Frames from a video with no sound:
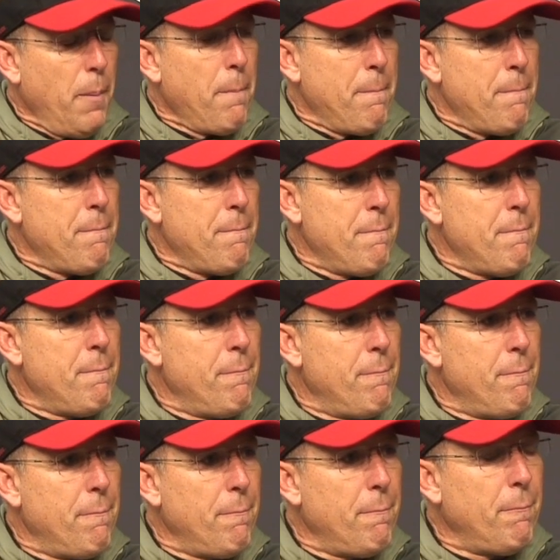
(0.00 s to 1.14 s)
I guess, after
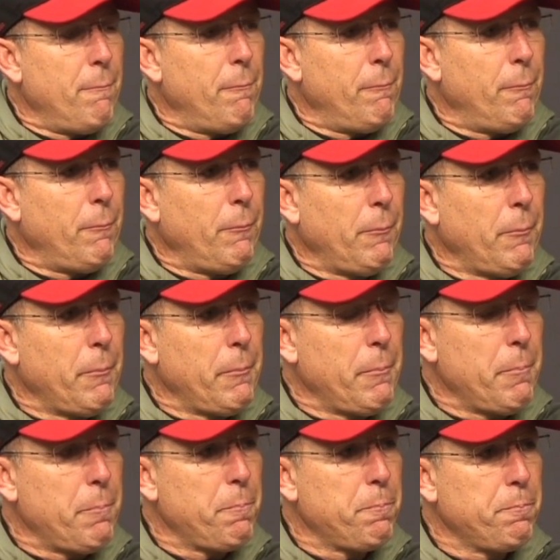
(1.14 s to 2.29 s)
Boston College and
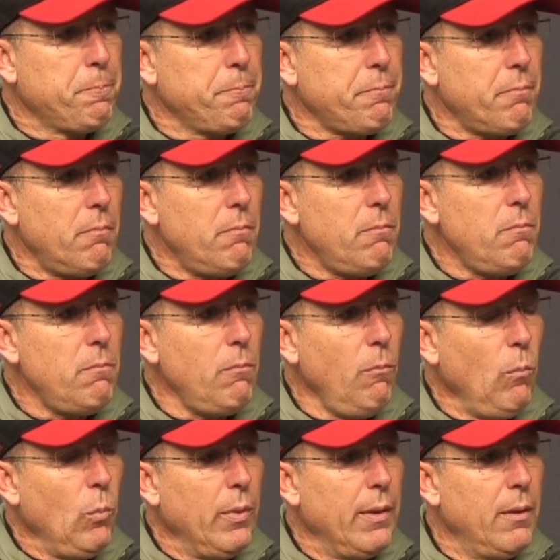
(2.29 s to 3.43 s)
kind of playing with that chip
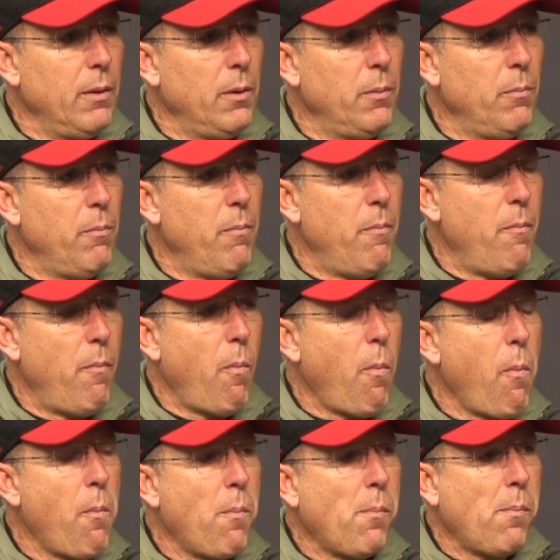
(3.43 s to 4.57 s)
on their shoulder?
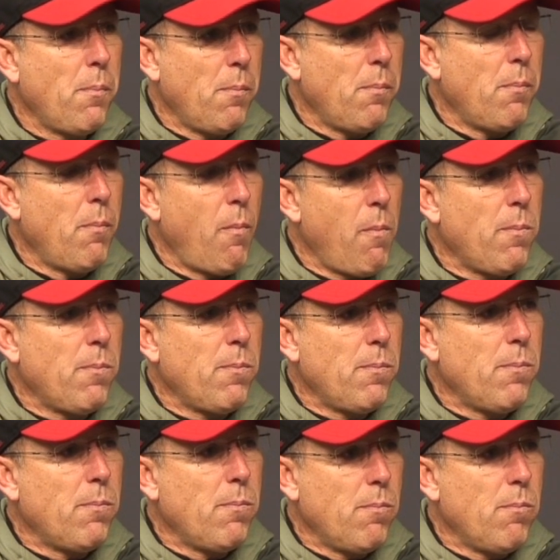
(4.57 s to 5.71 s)
And then how important is
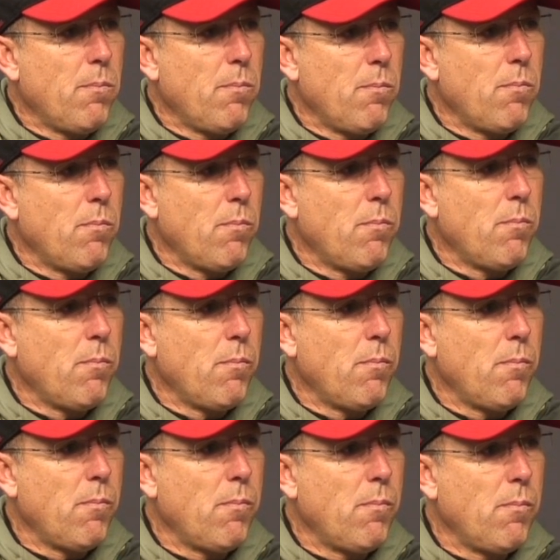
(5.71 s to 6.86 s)
it to have this momentum and
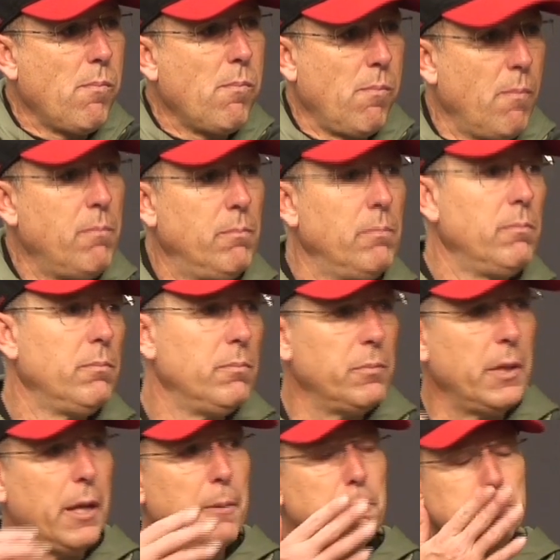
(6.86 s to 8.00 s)
confidence going into place
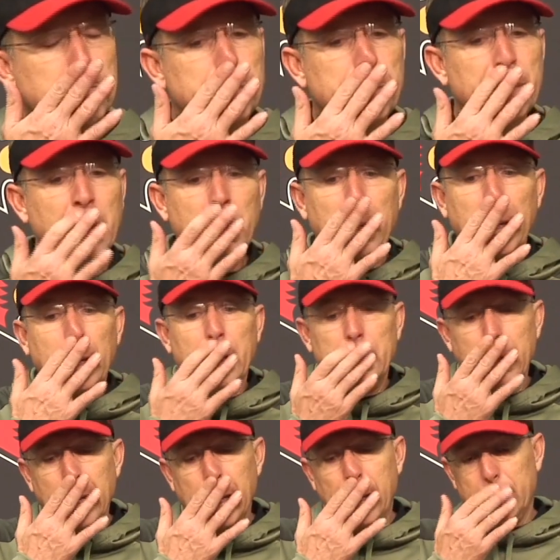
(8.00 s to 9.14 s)
by Clemson?
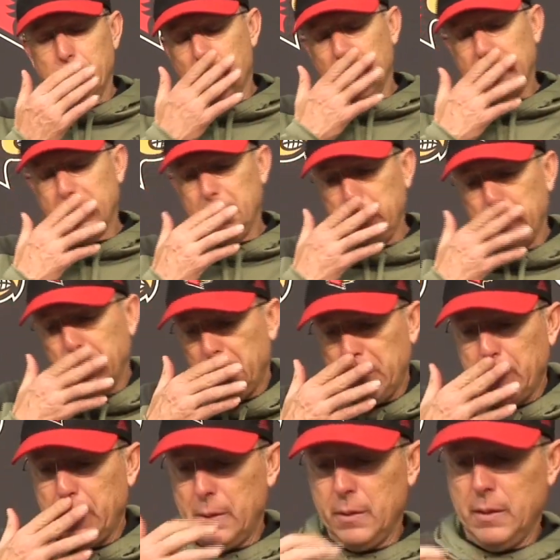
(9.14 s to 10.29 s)
Yeah, you know, I think
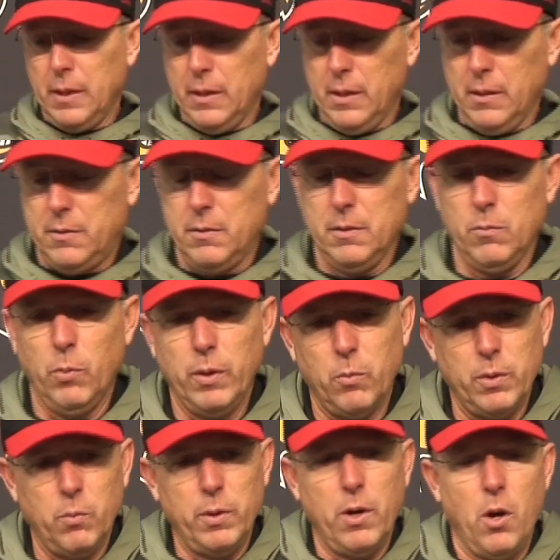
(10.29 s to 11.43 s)
that
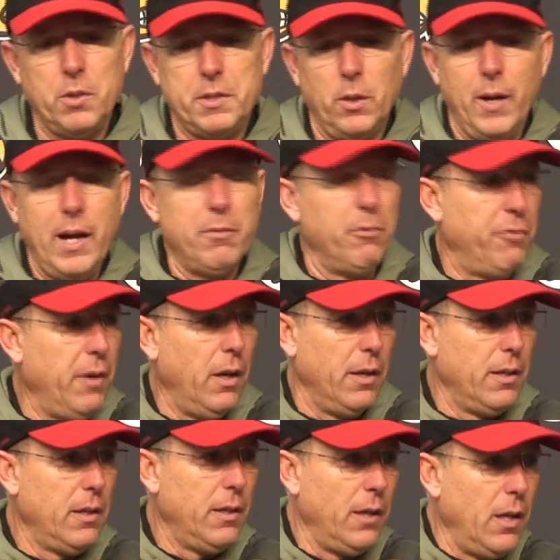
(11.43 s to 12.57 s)
we are still having fun,
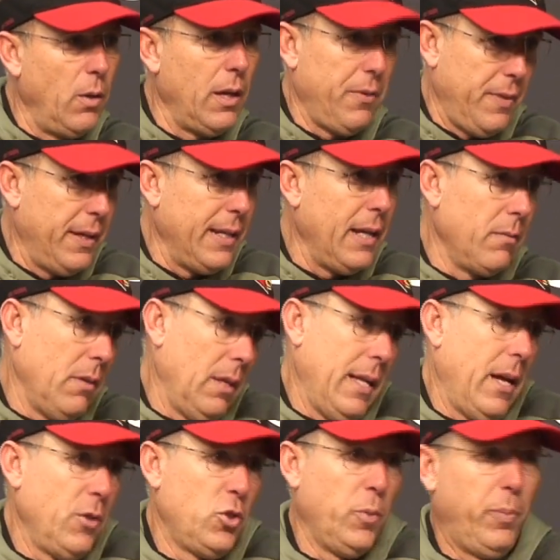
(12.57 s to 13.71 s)
you know, and I think that
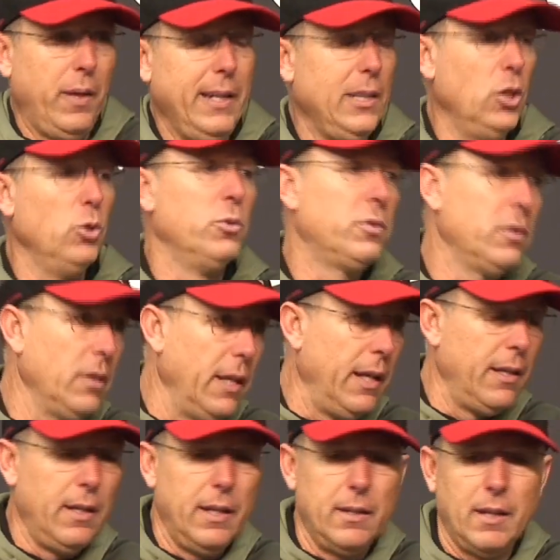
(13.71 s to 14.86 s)
allows you to play loose,
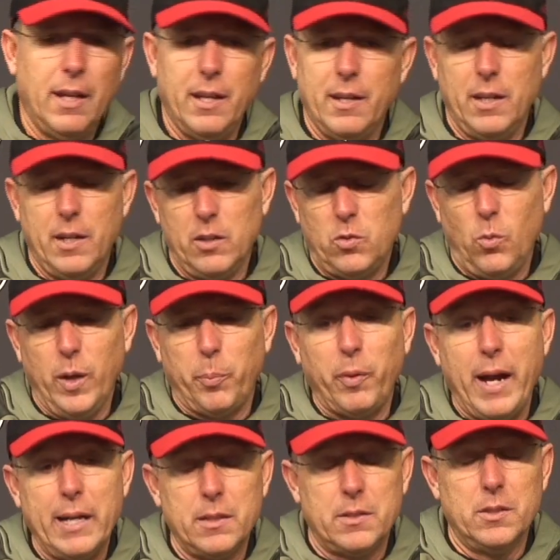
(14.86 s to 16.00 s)
and that's the way
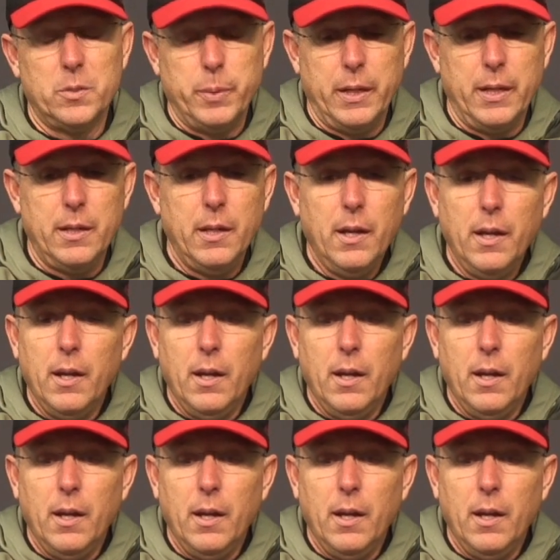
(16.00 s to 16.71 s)
practice has been.